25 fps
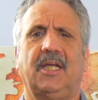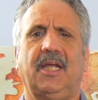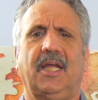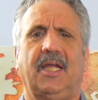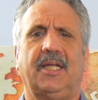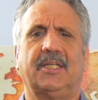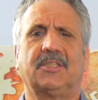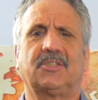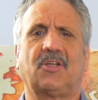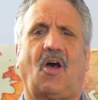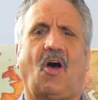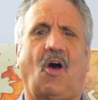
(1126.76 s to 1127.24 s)

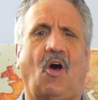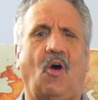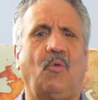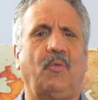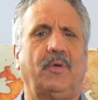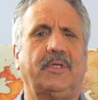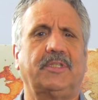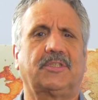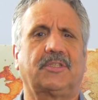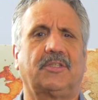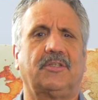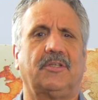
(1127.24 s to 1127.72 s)
is
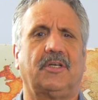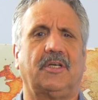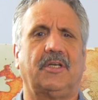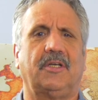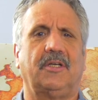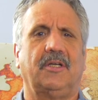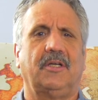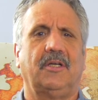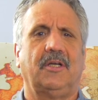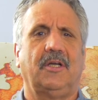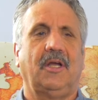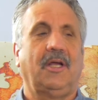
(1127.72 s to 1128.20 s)
always good.
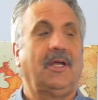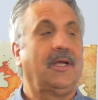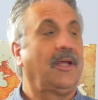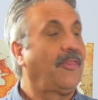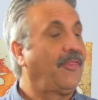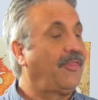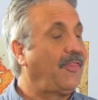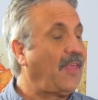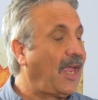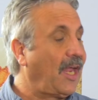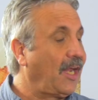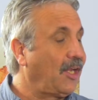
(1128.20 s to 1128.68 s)

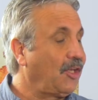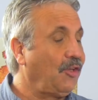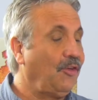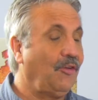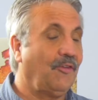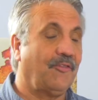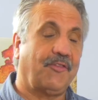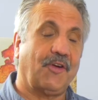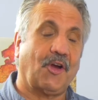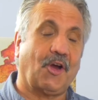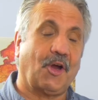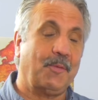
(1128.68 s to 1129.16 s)
Thank you
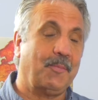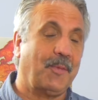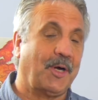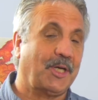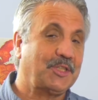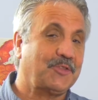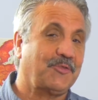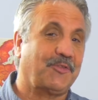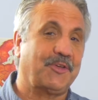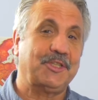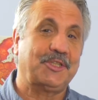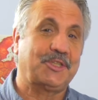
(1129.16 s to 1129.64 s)
very
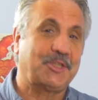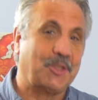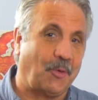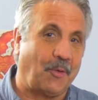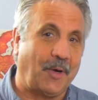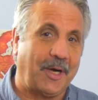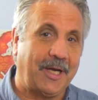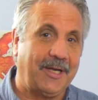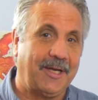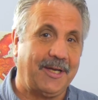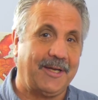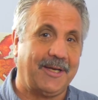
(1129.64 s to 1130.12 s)
much for
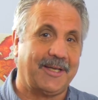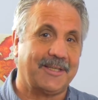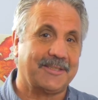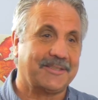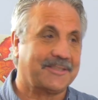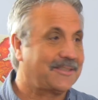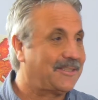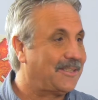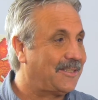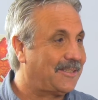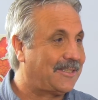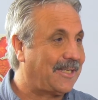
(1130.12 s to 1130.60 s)
joining us
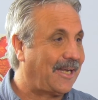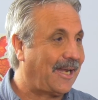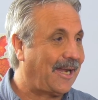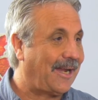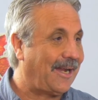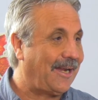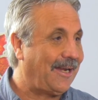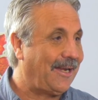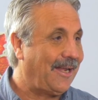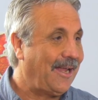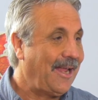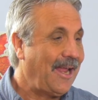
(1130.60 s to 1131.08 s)

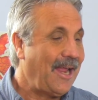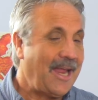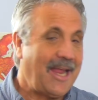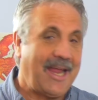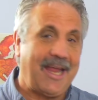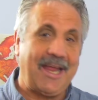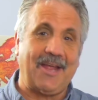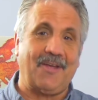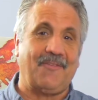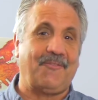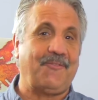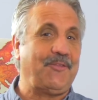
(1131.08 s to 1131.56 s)
today.
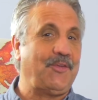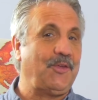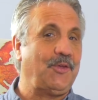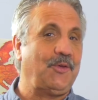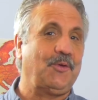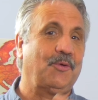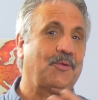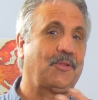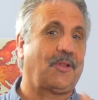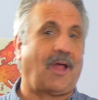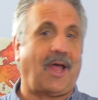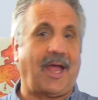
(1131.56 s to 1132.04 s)
If
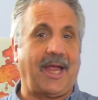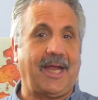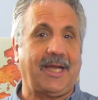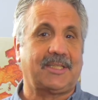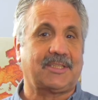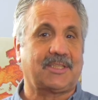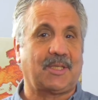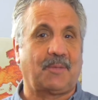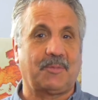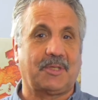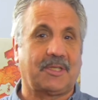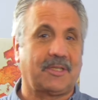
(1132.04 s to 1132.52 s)
you like
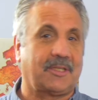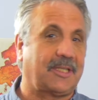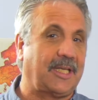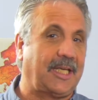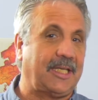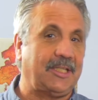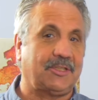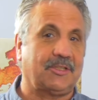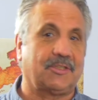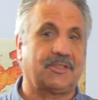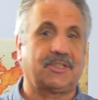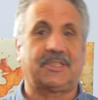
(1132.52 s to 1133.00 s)
some of the
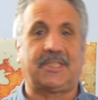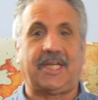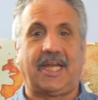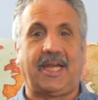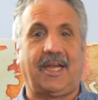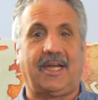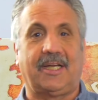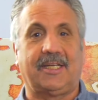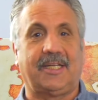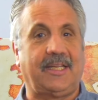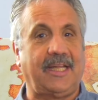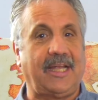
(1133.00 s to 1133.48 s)
things you're
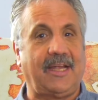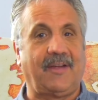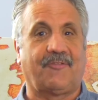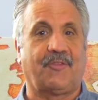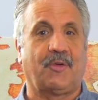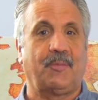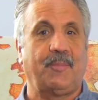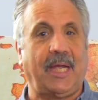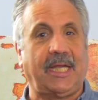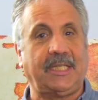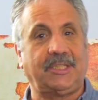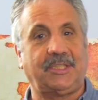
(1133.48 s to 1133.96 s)
seeing and the
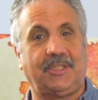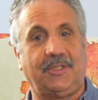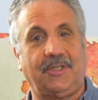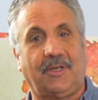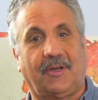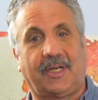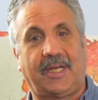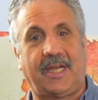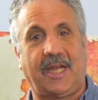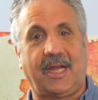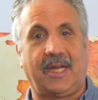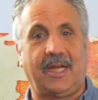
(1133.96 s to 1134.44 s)
information
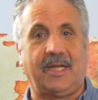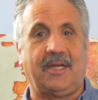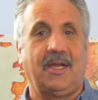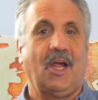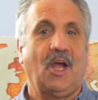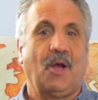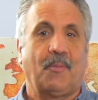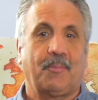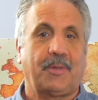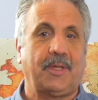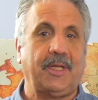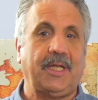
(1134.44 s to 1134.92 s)
you're getting,
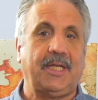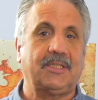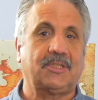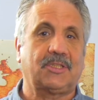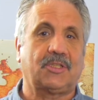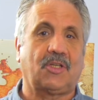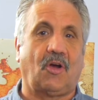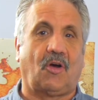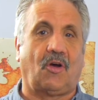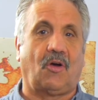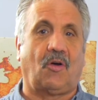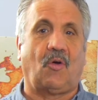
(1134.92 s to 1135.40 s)
please
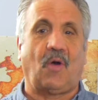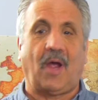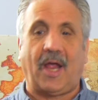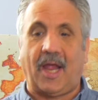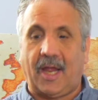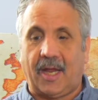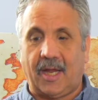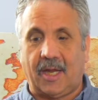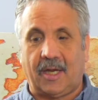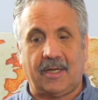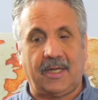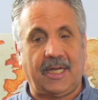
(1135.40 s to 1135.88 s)
go
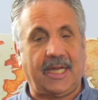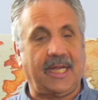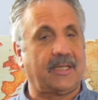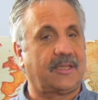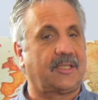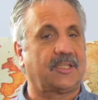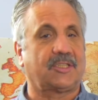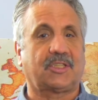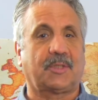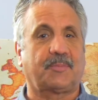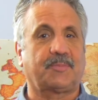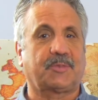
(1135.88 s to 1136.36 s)
and hit
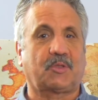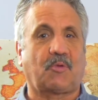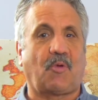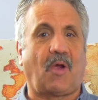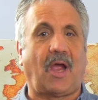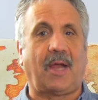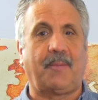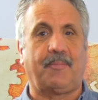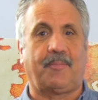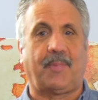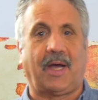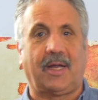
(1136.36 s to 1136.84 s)
the
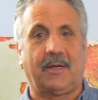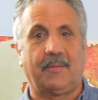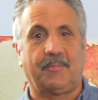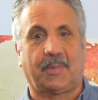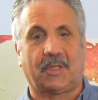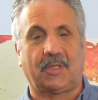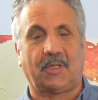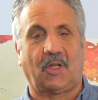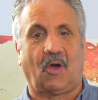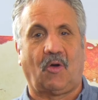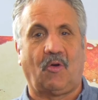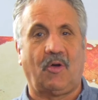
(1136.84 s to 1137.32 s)
subscribe button
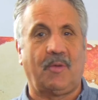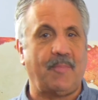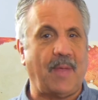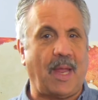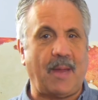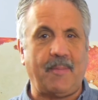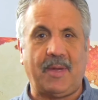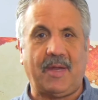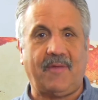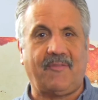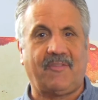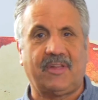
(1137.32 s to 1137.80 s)
below, and
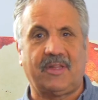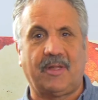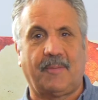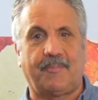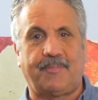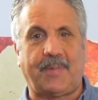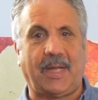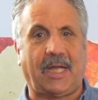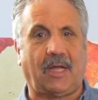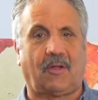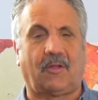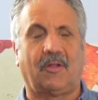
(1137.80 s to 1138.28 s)
maybe even the
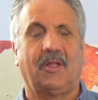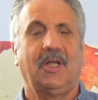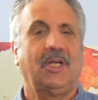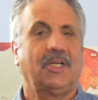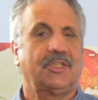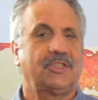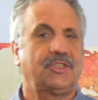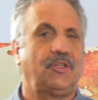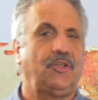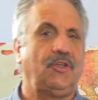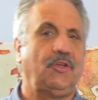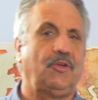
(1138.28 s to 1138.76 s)
bell,
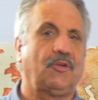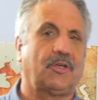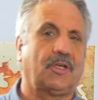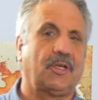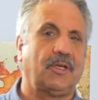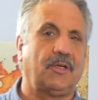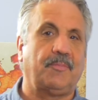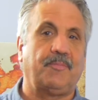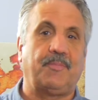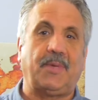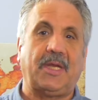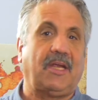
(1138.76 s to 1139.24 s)
so you
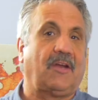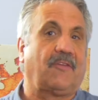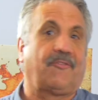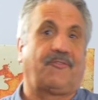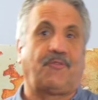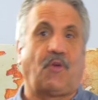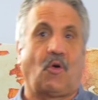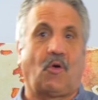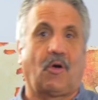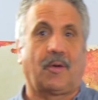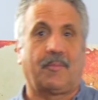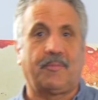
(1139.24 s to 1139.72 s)
can be
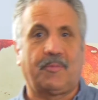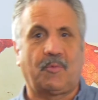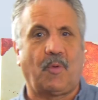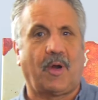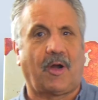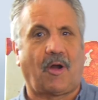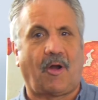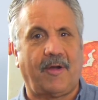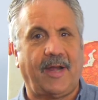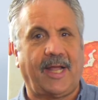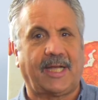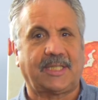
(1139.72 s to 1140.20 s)
informed
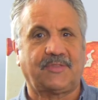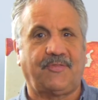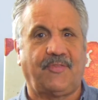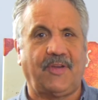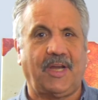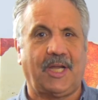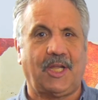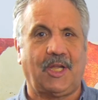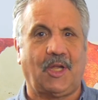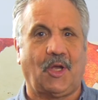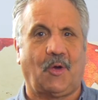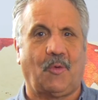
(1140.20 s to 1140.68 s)
when our next
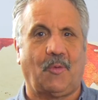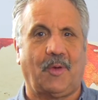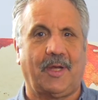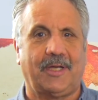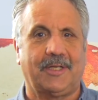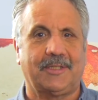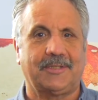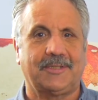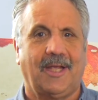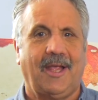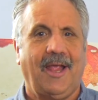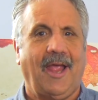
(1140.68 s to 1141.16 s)
video
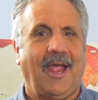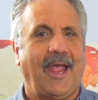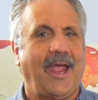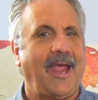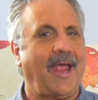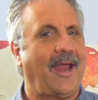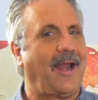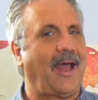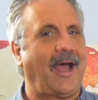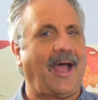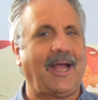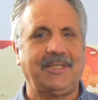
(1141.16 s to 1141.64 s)
is.
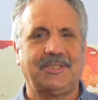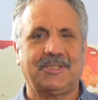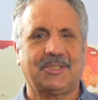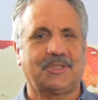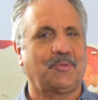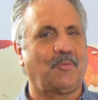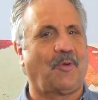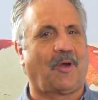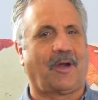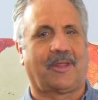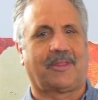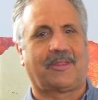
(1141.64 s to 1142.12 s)
And I
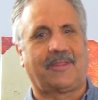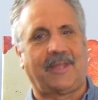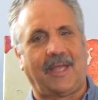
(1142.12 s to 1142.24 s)
just want to